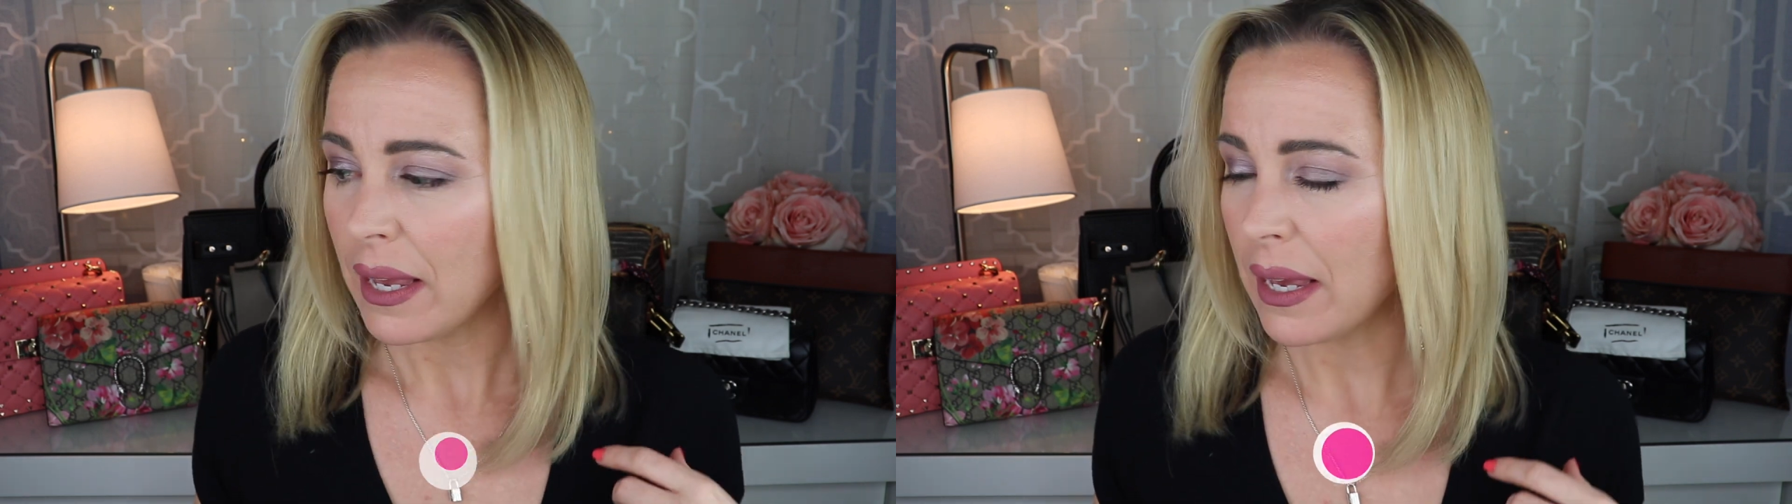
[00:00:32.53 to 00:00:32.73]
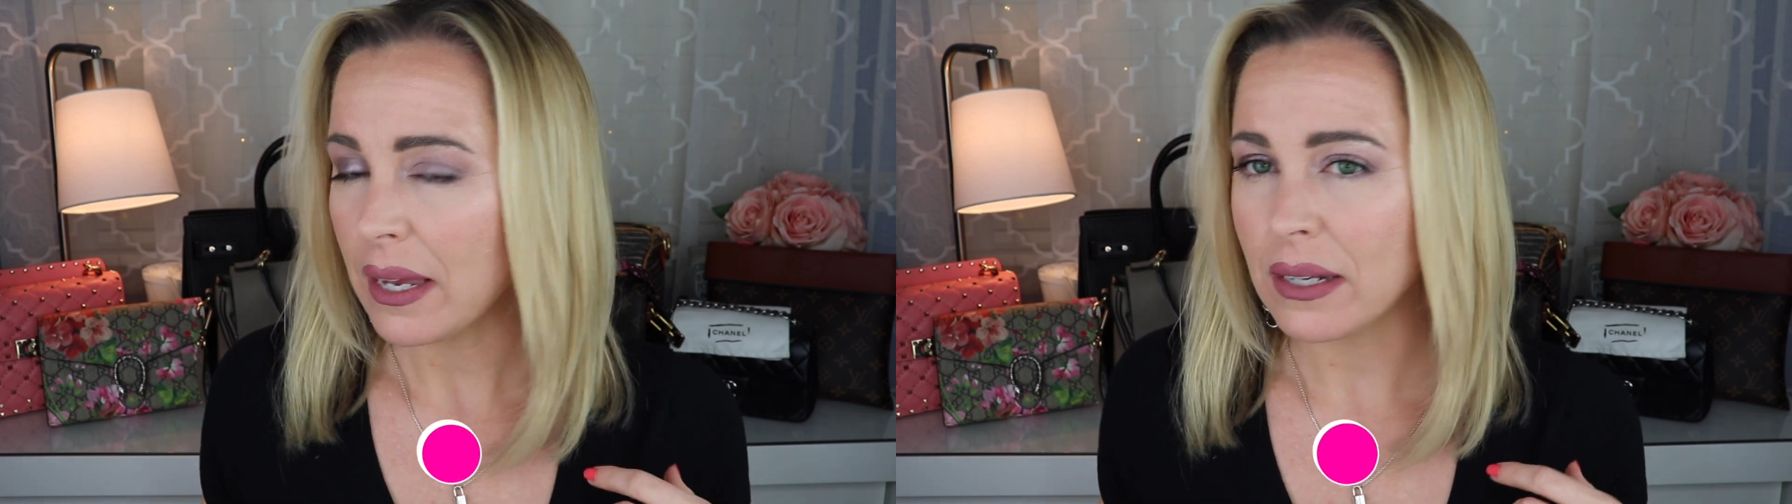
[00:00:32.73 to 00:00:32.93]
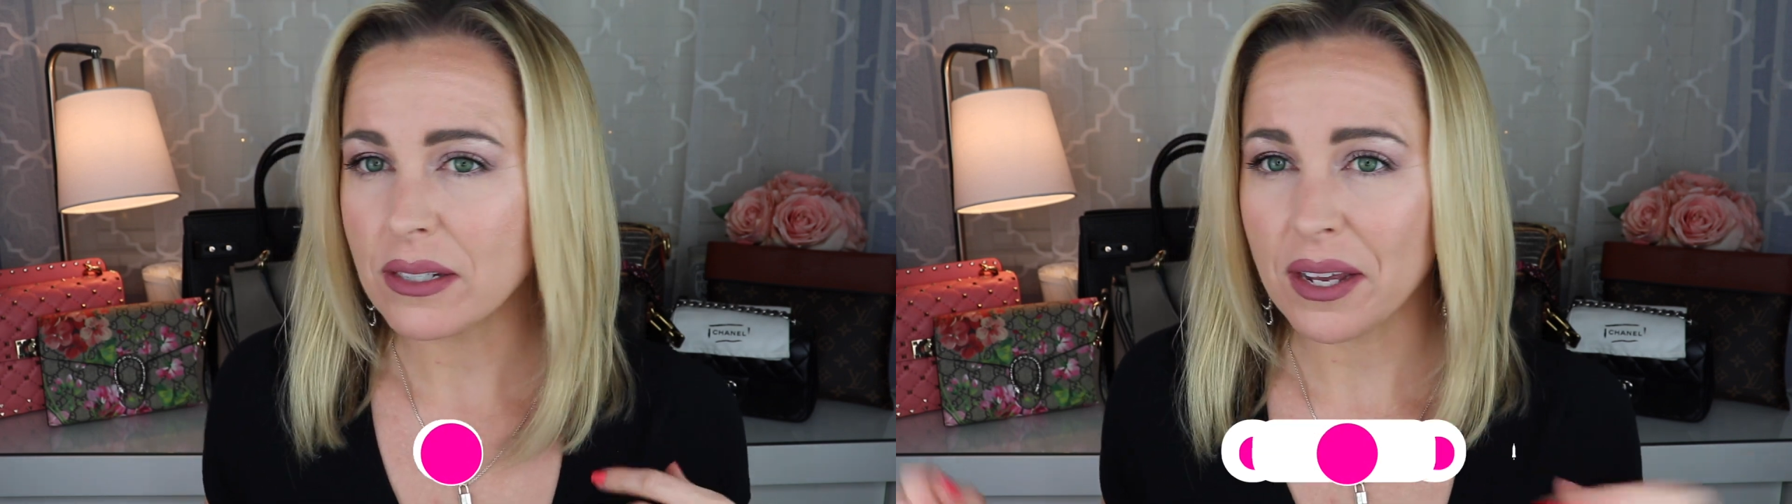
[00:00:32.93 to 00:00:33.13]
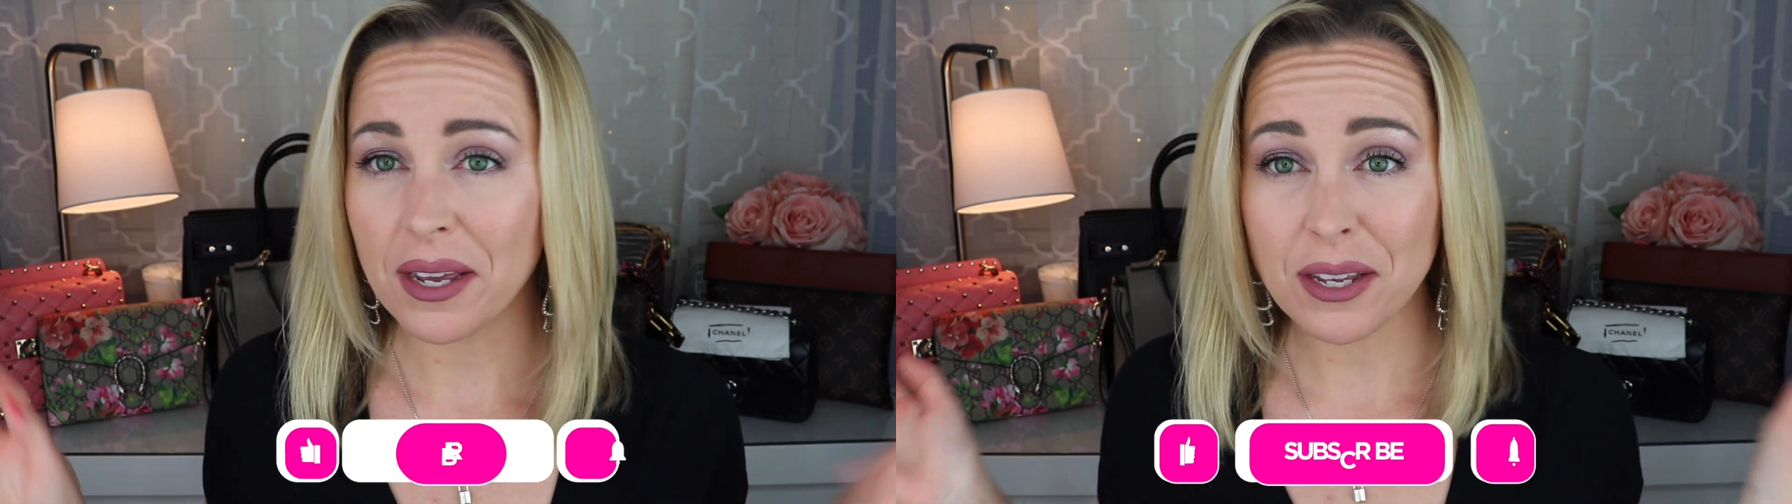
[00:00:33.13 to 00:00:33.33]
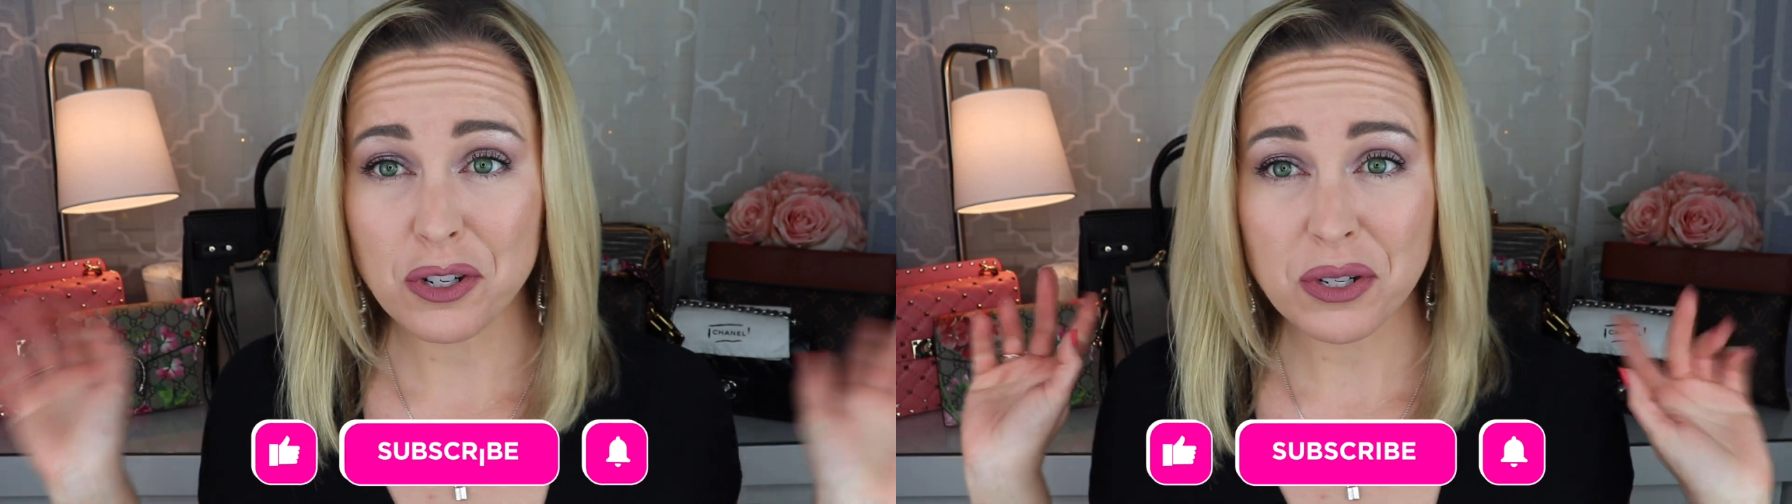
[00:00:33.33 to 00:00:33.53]
And
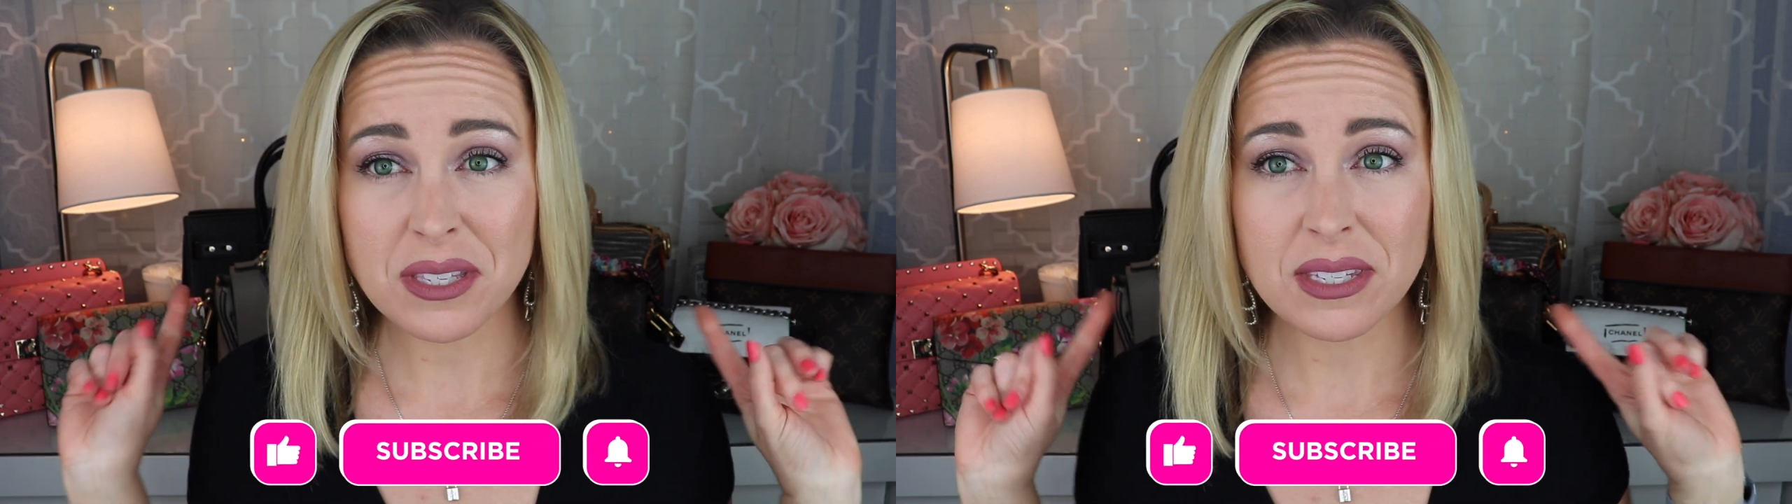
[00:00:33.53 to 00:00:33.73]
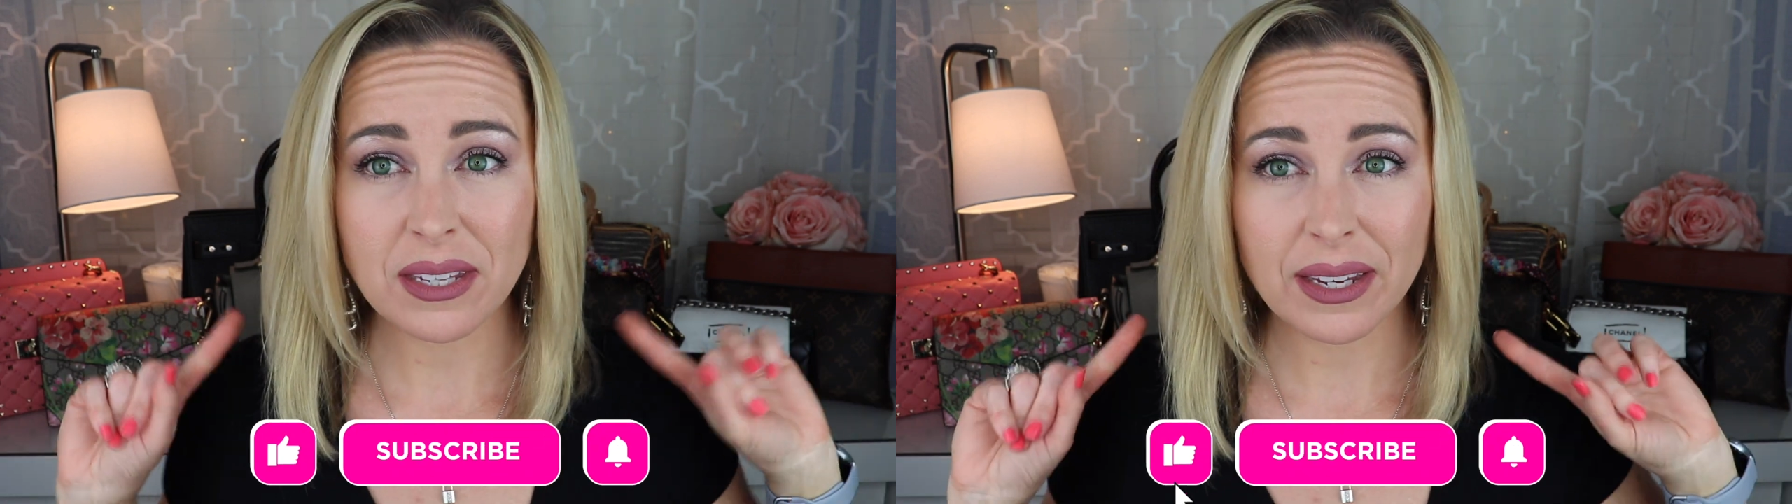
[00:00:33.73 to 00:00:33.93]
as you can see,